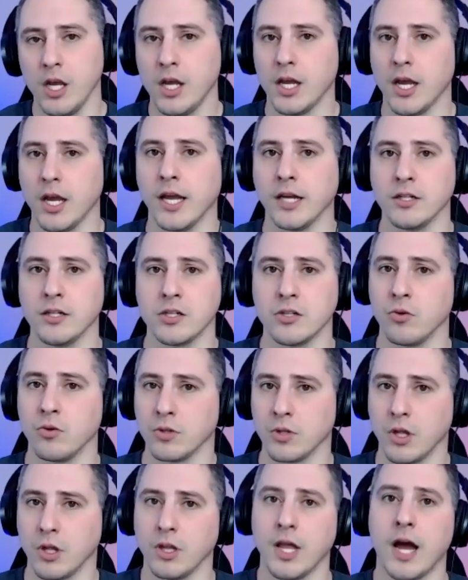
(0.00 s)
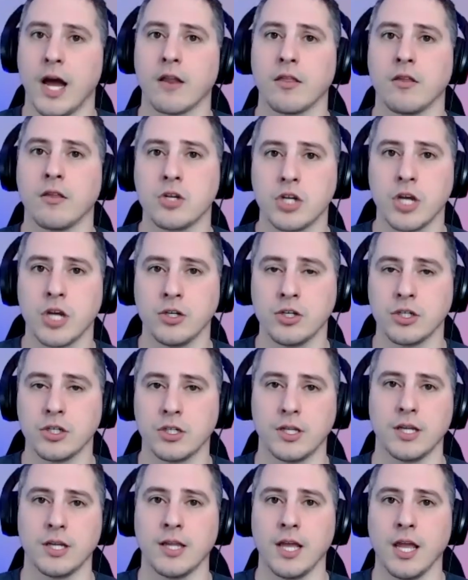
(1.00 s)
And so a lot of the changes
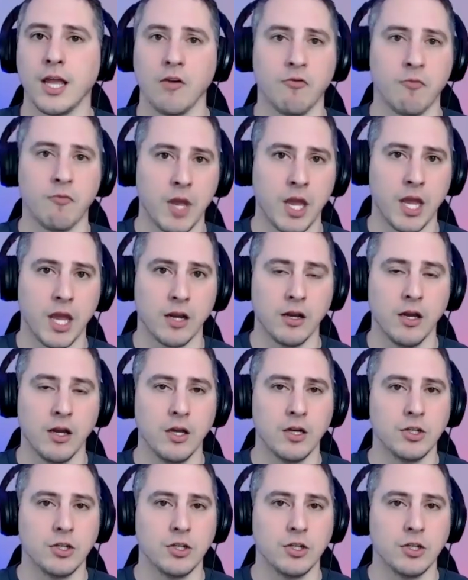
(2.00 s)
that they've made